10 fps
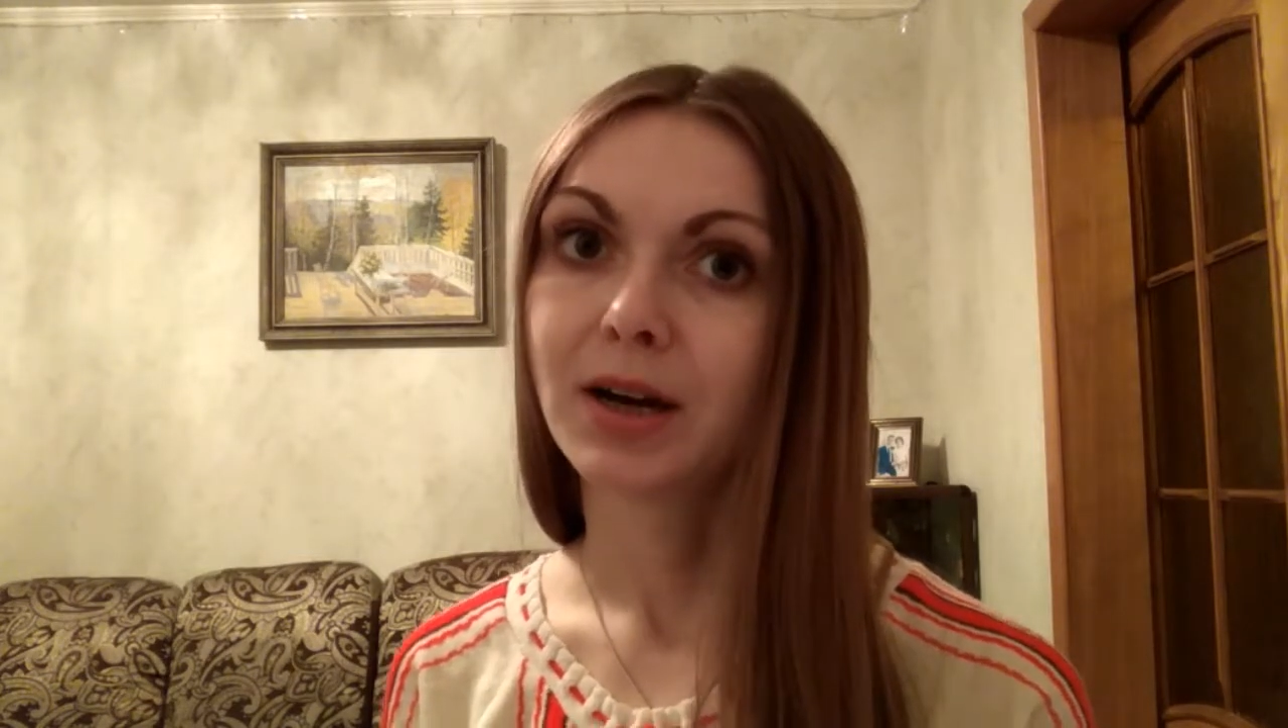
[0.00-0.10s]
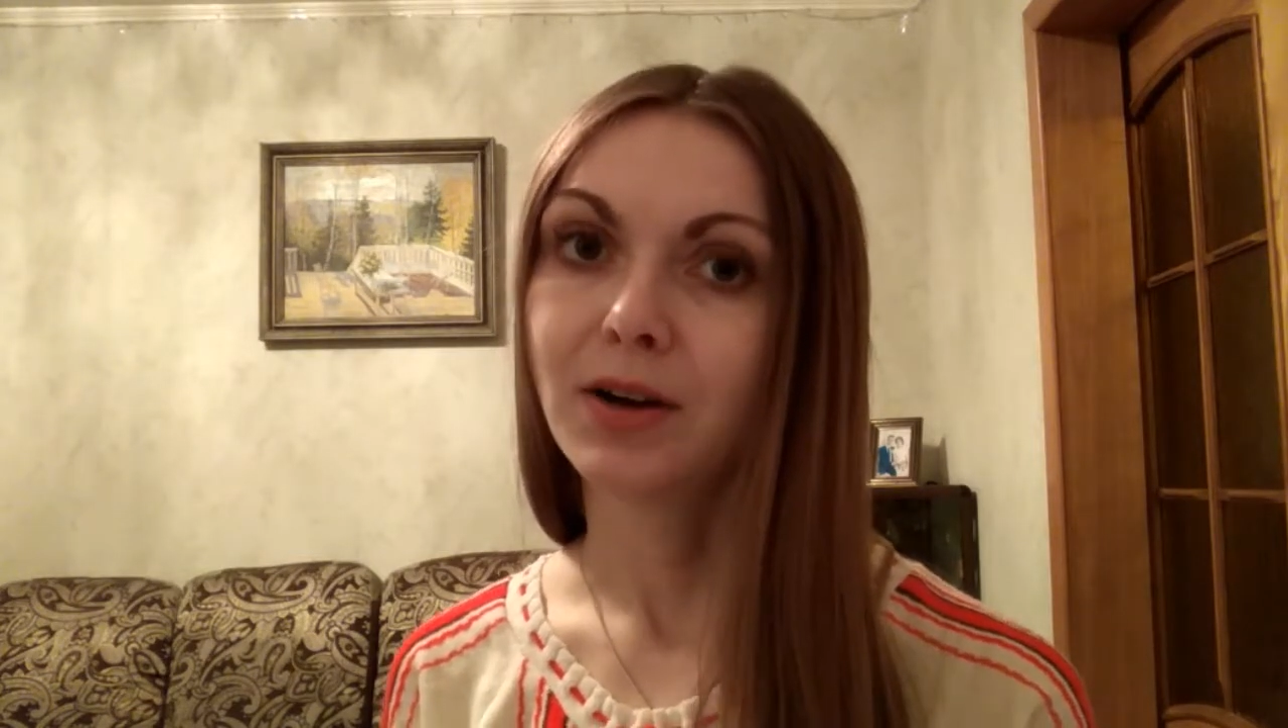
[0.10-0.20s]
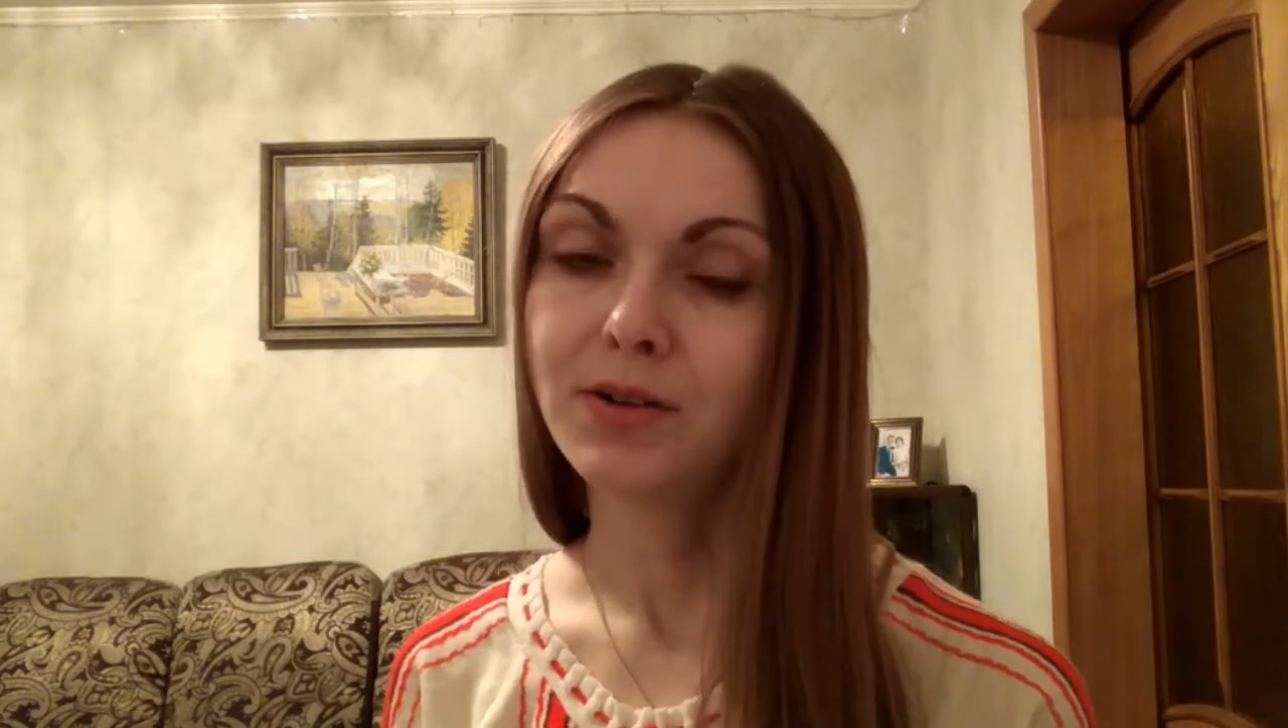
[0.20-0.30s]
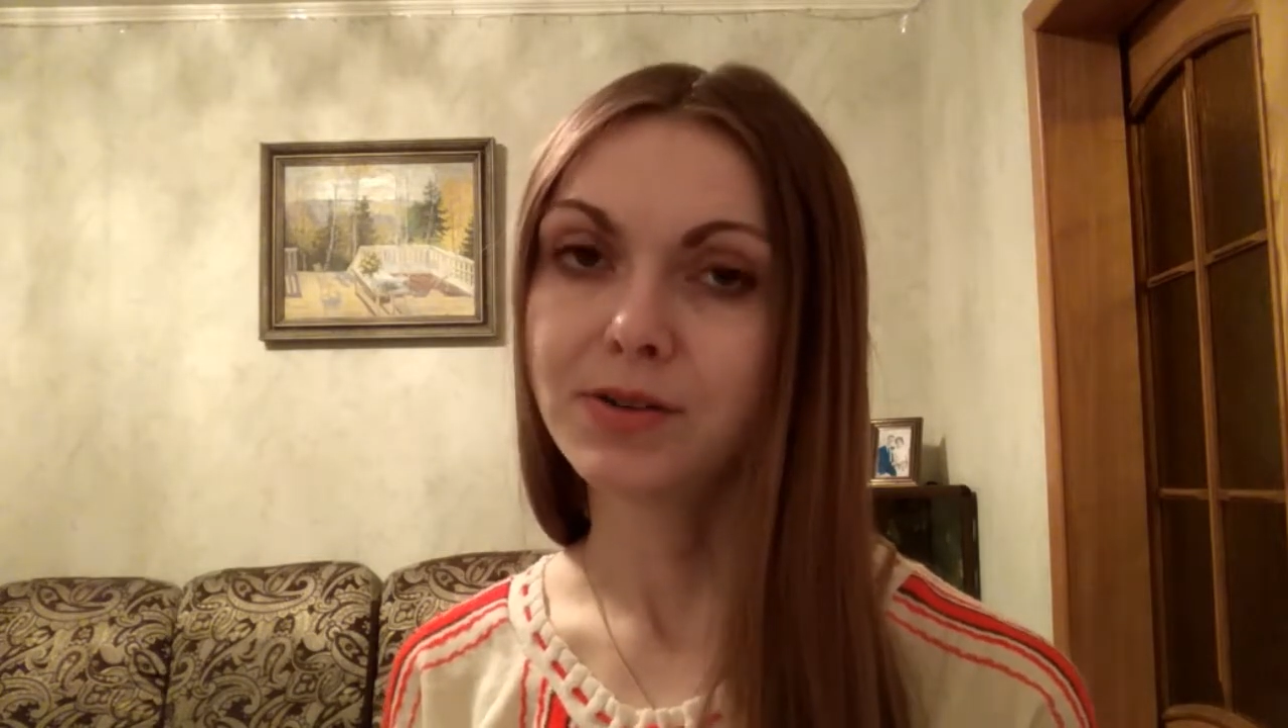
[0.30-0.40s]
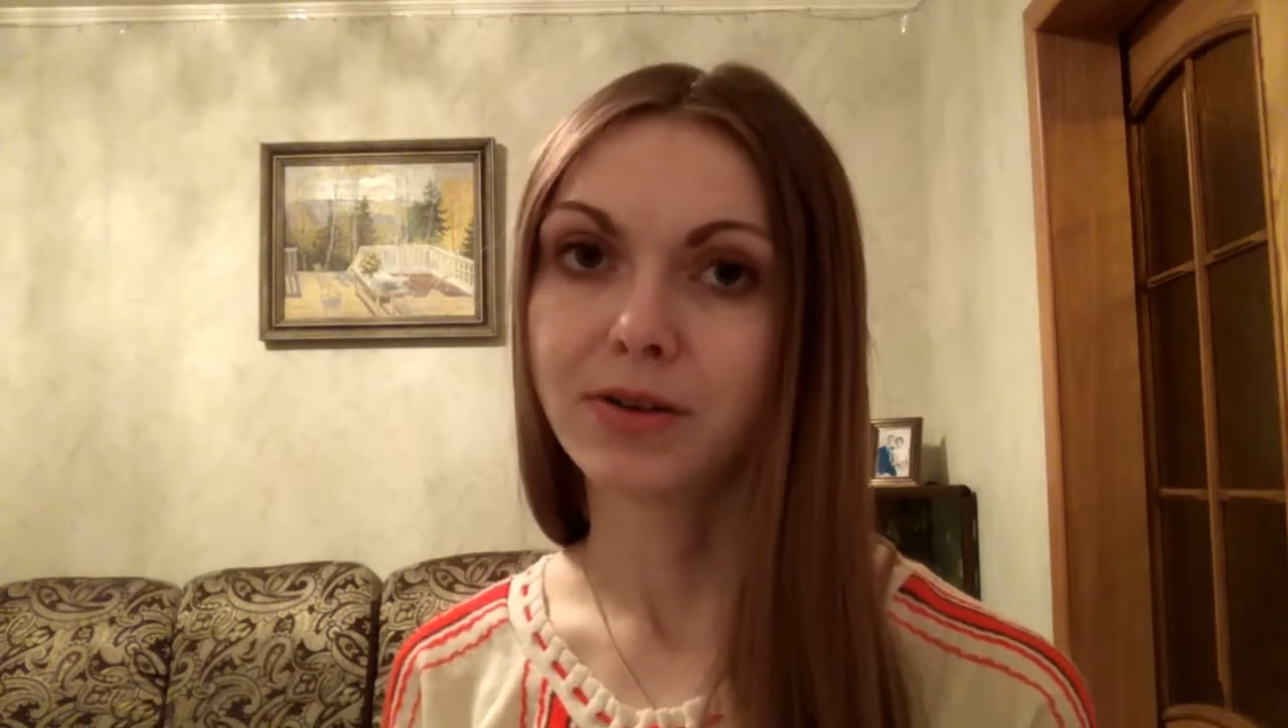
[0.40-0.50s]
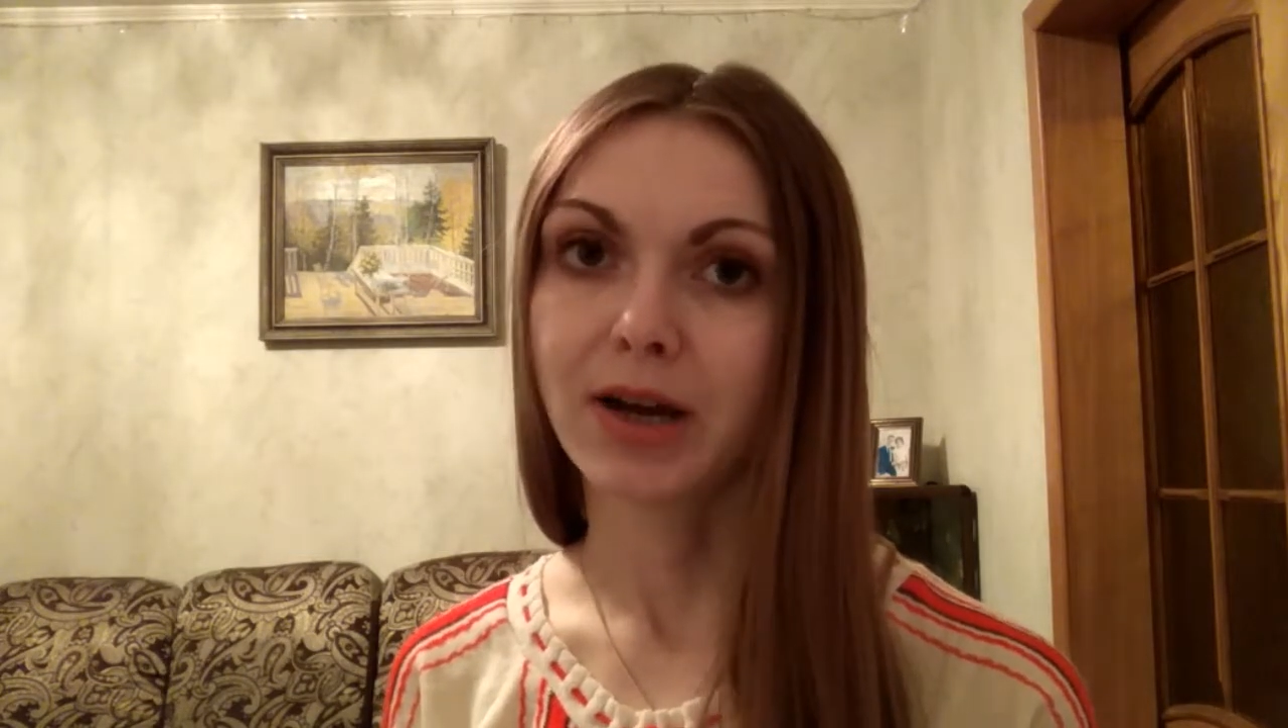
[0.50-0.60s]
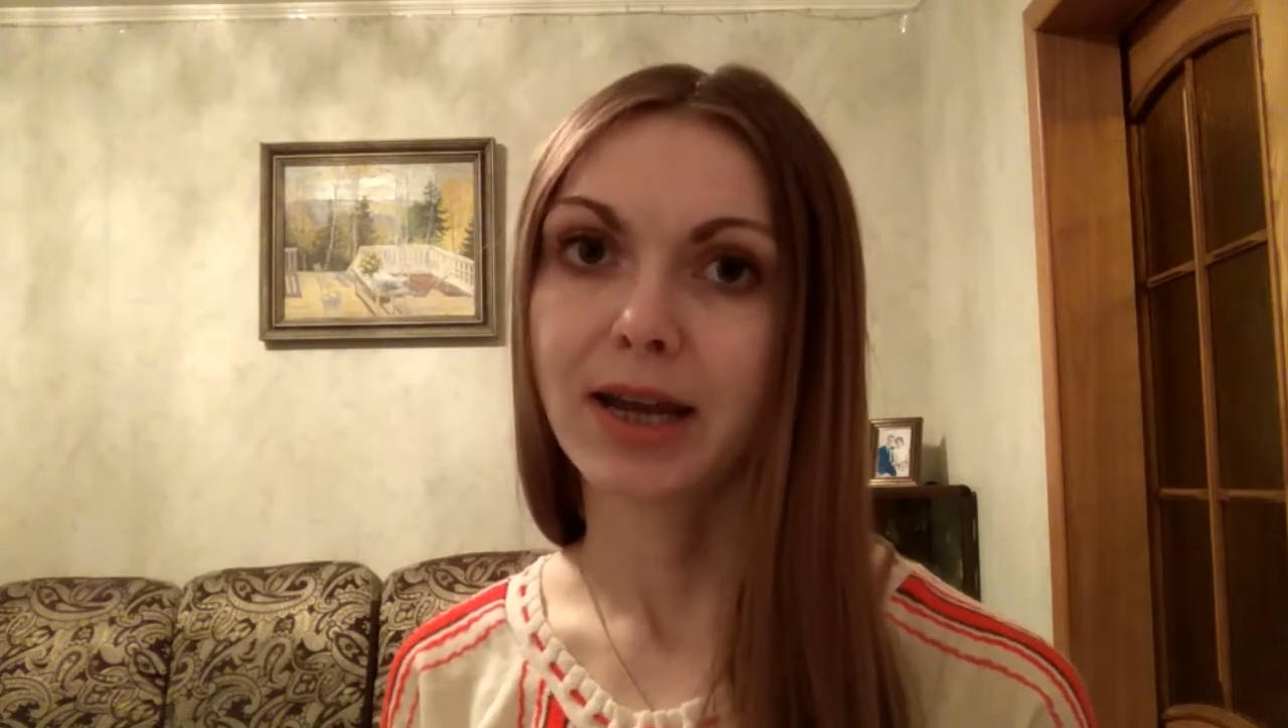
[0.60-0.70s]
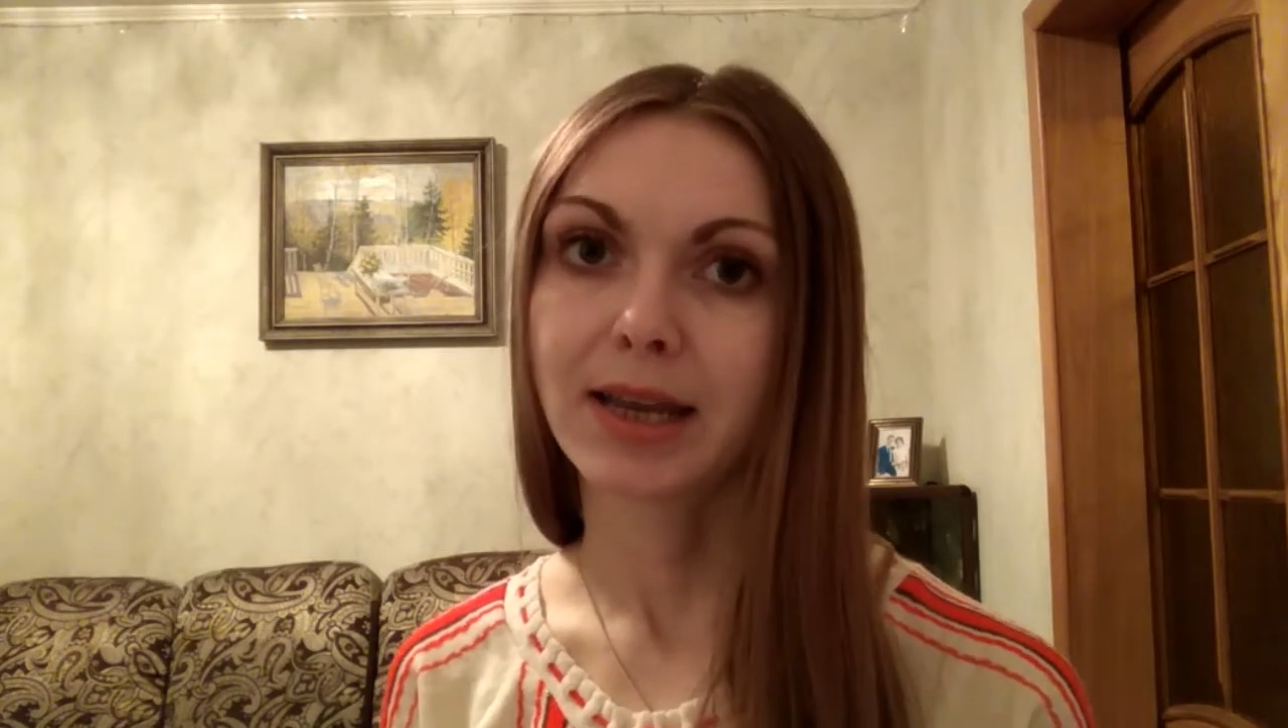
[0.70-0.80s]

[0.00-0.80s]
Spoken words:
Also, I